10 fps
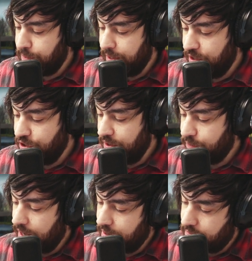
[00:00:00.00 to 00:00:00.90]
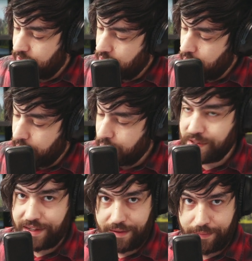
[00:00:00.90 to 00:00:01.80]
PETG, and we had no
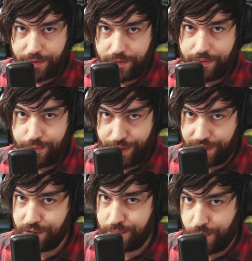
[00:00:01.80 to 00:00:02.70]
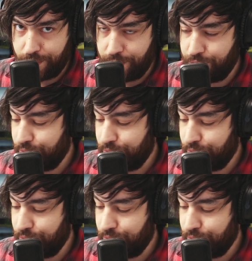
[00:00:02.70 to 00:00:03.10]
problems except with the support, which